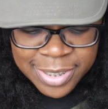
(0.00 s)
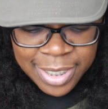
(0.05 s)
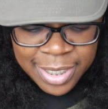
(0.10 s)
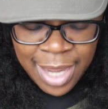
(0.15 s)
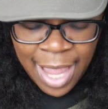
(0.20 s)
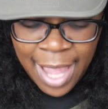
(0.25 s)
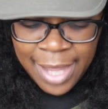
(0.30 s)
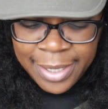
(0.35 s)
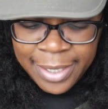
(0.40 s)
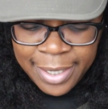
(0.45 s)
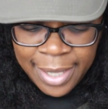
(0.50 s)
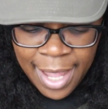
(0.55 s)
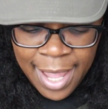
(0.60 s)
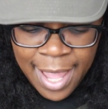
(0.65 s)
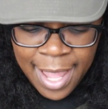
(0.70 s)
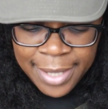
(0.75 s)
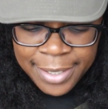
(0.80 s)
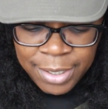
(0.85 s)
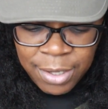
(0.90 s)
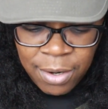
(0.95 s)
that I
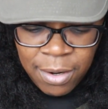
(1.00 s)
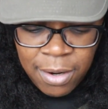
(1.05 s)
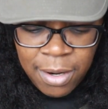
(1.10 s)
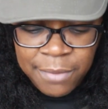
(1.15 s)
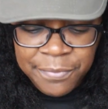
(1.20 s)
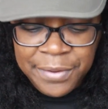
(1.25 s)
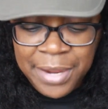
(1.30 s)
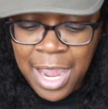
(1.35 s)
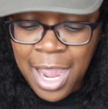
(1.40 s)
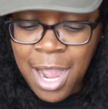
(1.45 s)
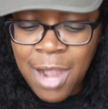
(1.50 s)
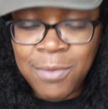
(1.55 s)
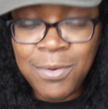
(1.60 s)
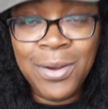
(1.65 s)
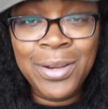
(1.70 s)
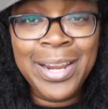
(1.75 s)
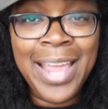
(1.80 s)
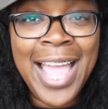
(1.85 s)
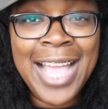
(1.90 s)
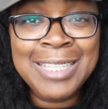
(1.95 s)
got, y'all. If y'all
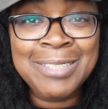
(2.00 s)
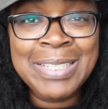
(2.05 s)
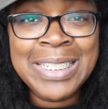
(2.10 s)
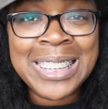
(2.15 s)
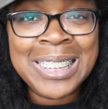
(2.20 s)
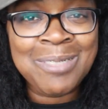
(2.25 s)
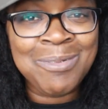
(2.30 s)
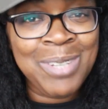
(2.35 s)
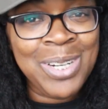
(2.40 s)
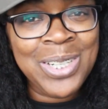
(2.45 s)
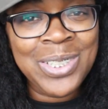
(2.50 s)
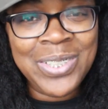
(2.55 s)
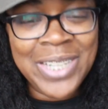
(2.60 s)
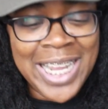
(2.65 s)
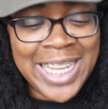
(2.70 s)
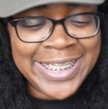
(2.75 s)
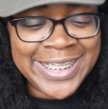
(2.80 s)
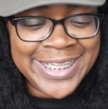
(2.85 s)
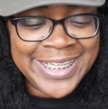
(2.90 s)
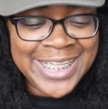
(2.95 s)
want to ask me some more
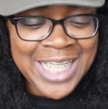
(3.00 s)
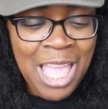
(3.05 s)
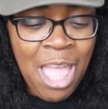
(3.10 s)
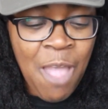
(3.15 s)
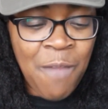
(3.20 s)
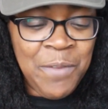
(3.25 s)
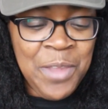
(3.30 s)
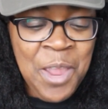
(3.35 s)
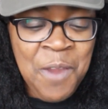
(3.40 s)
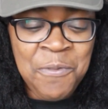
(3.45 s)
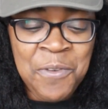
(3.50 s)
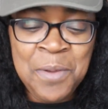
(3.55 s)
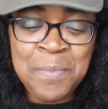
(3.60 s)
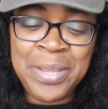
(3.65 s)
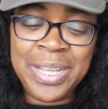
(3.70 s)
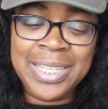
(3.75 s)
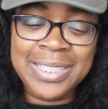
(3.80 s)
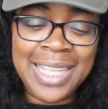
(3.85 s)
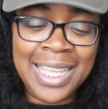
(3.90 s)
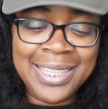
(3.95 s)
questions, feel free,
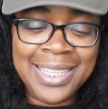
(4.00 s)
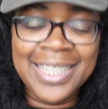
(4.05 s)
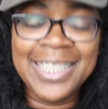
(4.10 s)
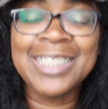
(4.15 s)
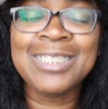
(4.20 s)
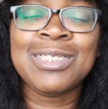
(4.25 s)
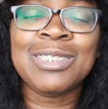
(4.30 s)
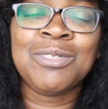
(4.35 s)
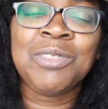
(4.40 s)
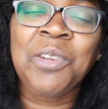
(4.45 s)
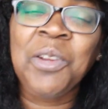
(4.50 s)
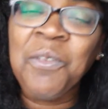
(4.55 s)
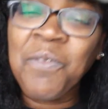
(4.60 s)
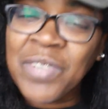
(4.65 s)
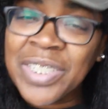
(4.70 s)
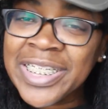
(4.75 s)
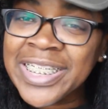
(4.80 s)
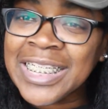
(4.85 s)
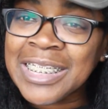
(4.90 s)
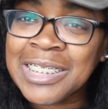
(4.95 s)
because I think this is very
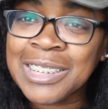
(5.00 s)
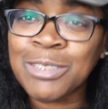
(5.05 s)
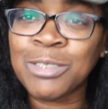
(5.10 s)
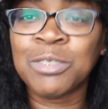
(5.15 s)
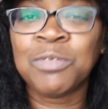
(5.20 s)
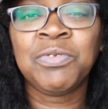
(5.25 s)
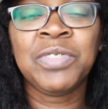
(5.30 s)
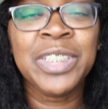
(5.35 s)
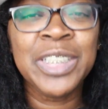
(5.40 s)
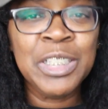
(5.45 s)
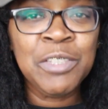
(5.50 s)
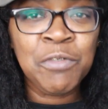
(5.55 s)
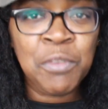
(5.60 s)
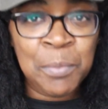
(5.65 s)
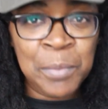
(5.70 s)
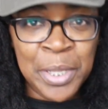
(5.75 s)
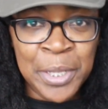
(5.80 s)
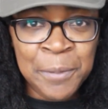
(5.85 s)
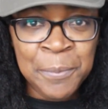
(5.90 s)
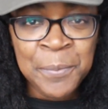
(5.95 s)
fun. This was fun for
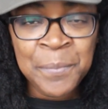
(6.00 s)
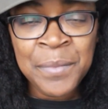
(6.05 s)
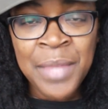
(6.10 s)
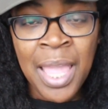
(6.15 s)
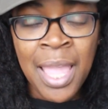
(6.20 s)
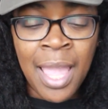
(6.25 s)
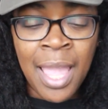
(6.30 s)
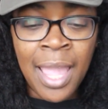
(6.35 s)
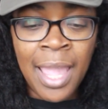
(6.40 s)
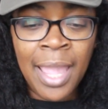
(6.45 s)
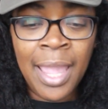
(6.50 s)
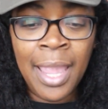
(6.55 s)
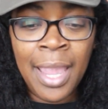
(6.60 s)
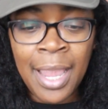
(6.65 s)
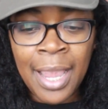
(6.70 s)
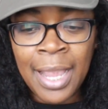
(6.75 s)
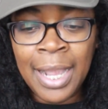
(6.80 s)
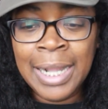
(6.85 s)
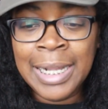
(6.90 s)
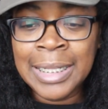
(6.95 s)
me.
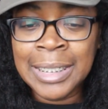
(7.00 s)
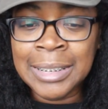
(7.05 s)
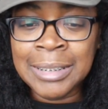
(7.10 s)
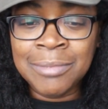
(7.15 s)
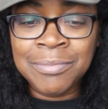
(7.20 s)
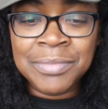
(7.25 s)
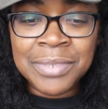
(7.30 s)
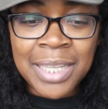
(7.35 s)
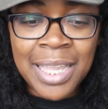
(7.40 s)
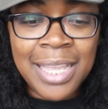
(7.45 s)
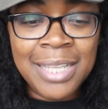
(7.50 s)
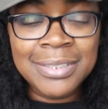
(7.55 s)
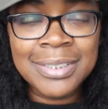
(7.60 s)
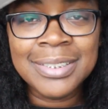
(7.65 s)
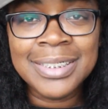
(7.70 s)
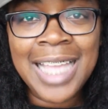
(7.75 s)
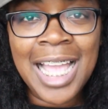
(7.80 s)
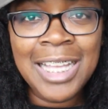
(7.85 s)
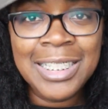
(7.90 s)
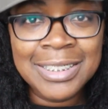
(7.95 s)
And y'all
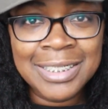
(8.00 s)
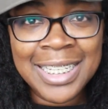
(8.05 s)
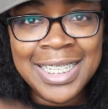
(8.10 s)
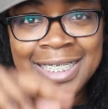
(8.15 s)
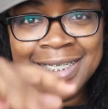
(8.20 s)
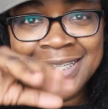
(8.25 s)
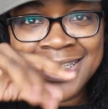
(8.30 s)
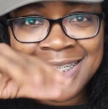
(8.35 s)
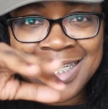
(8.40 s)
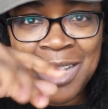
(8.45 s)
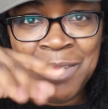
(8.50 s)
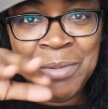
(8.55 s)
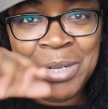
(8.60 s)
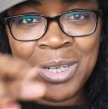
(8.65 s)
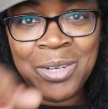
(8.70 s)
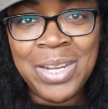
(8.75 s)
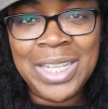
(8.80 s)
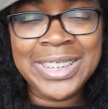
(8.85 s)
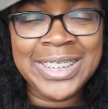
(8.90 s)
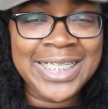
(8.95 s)
answer some of
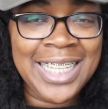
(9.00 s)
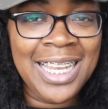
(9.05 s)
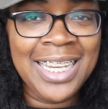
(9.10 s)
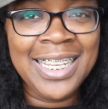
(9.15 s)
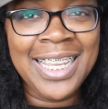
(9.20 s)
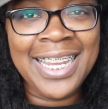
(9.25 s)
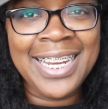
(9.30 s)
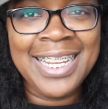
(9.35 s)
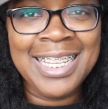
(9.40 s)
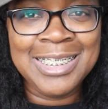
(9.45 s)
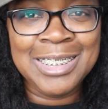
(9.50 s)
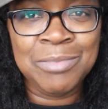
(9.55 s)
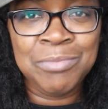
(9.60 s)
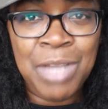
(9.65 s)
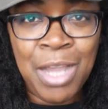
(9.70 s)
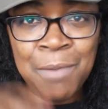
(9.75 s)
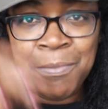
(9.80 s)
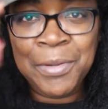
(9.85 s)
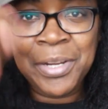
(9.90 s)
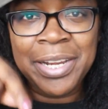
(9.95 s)
the questions. Y'all got to answer them.
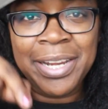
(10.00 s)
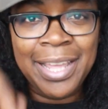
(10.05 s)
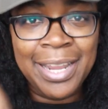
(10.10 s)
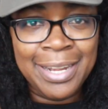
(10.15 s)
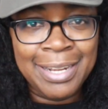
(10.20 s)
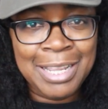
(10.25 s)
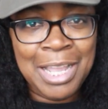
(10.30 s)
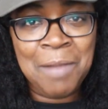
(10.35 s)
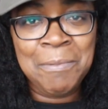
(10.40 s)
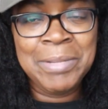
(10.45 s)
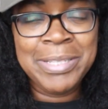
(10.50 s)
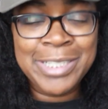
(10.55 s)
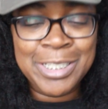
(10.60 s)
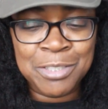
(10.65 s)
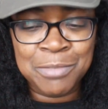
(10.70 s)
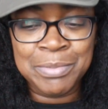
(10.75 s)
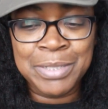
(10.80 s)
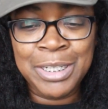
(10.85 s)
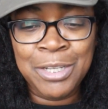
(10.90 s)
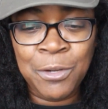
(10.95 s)
I'll put it down in the comment
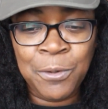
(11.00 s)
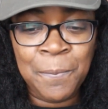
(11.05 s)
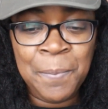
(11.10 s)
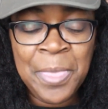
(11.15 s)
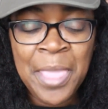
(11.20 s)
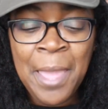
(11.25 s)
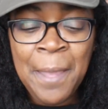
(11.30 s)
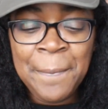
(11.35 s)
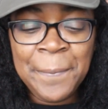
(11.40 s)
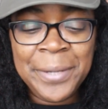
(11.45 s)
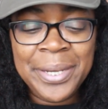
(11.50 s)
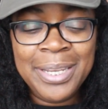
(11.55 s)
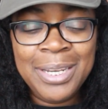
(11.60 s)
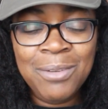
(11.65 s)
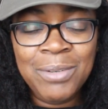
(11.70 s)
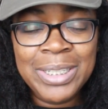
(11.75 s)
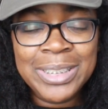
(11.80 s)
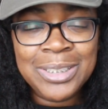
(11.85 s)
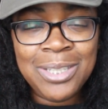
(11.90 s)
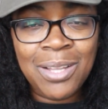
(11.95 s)
section below. But
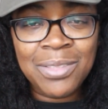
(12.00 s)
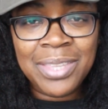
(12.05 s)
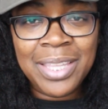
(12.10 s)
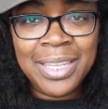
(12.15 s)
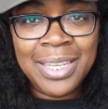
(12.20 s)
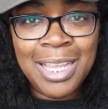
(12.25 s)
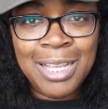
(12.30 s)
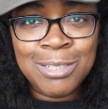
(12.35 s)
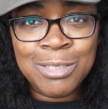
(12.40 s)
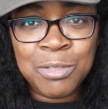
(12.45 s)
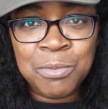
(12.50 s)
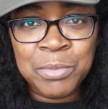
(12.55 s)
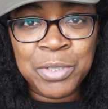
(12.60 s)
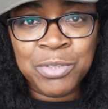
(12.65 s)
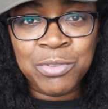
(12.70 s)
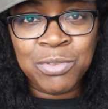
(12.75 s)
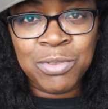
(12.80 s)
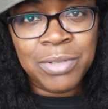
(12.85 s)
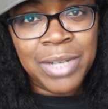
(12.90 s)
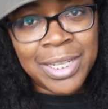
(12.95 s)
anyways, y'all, thank y'all so
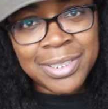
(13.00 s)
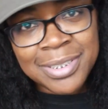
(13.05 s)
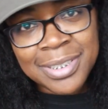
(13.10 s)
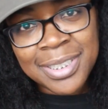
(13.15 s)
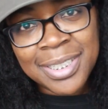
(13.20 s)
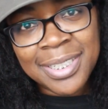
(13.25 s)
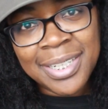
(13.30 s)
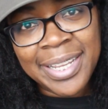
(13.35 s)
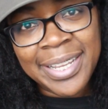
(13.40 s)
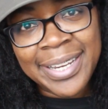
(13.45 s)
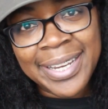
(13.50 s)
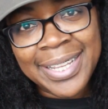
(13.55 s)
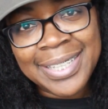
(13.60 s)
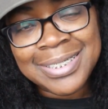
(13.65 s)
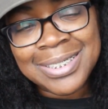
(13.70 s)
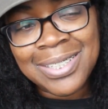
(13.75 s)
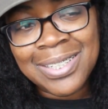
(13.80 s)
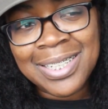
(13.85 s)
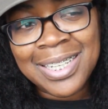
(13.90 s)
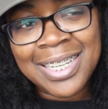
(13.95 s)
much for watching. And
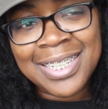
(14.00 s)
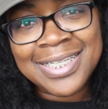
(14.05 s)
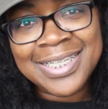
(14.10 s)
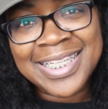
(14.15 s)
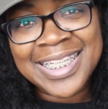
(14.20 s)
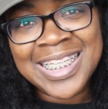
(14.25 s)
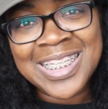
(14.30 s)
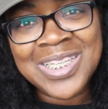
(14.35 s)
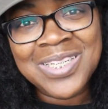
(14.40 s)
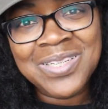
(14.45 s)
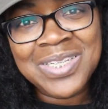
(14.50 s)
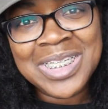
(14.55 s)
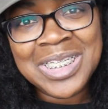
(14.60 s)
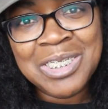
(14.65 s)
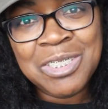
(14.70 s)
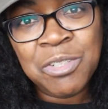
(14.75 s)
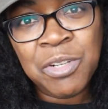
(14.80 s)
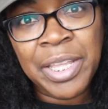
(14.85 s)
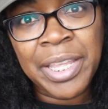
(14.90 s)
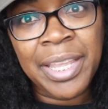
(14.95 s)
that's all I got to say in this
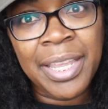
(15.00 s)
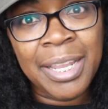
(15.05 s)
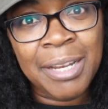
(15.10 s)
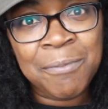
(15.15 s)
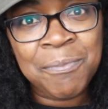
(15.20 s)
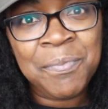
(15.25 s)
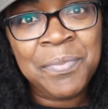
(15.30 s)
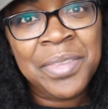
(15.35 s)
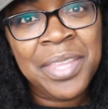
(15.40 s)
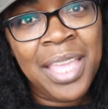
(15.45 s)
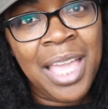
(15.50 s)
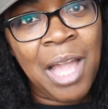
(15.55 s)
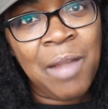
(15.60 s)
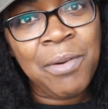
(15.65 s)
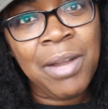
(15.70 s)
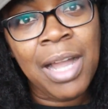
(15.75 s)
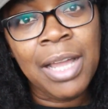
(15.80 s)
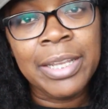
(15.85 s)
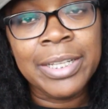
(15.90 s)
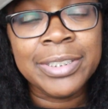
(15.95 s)
video. And I
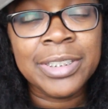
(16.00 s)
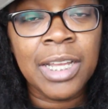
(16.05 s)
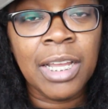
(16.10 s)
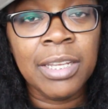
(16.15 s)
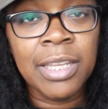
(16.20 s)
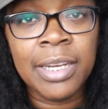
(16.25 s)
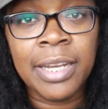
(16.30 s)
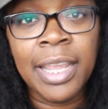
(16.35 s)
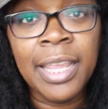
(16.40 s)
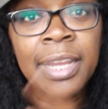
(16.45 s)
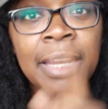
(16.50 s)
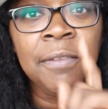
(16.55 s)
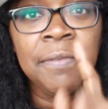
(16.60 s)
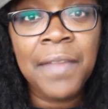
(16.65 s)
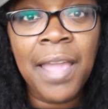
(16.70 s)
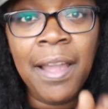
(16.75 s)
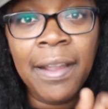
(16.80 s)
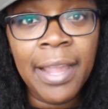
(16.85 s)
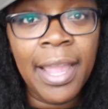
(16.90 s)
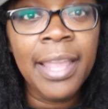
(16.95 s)
will holler at y'all later. And if
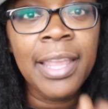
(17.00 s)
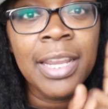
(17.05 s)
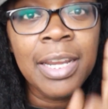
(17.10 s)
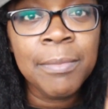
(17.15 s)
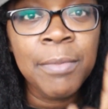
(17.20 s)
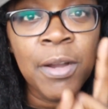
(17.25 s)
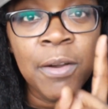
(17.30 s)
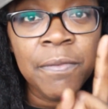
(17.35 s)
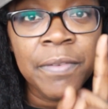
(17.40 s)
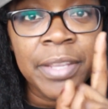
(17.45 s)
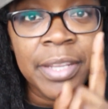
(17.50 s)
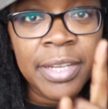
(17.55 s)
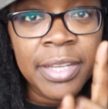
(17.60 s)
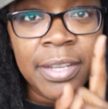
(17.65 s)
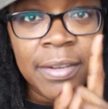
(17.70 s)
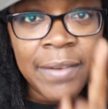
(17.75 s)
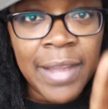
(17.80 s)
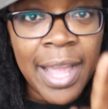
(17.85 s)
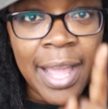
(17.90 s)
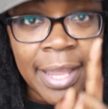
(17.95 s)
y'all got any more
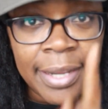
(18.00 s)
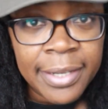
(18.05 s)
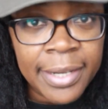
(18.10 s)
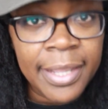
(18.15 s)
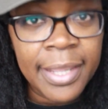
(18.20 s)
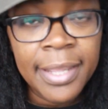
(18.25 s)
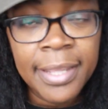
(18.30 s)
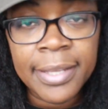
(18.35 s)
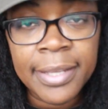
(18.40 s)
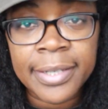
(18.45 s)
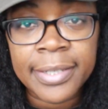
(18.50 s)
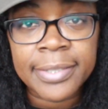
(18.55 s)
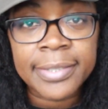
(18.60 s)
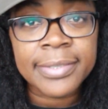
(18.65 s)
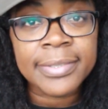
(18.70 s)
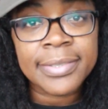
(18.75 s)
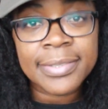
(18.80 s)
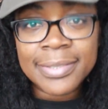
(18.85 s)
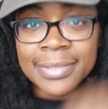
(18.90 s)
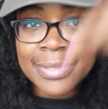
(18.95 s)
video
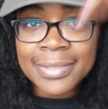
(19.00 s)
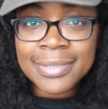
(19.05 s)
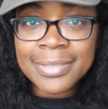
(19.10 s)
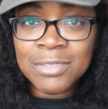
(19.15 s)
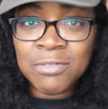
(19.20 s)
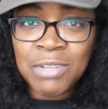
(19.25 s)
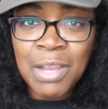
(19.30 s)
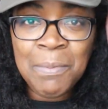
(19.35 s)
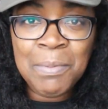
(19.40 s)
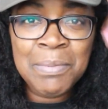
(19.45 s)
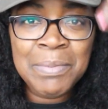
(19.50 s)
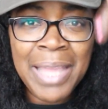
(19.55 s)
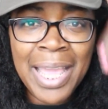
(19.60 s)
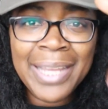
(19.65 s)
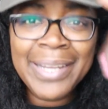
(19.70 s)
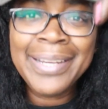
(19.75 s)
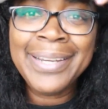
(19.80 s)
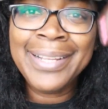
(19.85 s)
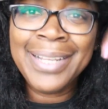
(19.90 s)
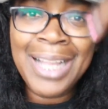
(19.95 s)
ideas, drop them
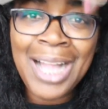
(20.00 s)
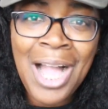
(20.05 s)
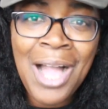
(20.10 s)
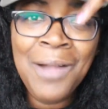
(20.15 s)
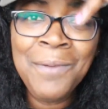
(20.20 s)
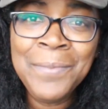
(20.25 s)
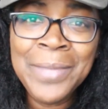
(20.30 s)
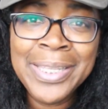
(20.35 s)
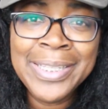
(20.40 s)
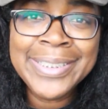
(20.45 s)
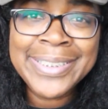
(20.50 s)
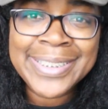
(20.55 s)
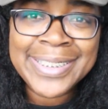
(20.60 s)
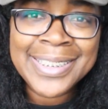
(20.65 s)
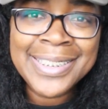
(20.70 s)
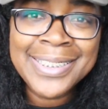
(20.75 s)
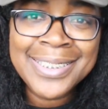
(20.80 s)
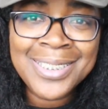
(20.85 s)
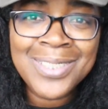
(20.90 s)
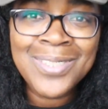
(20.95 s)
down in the comments. It's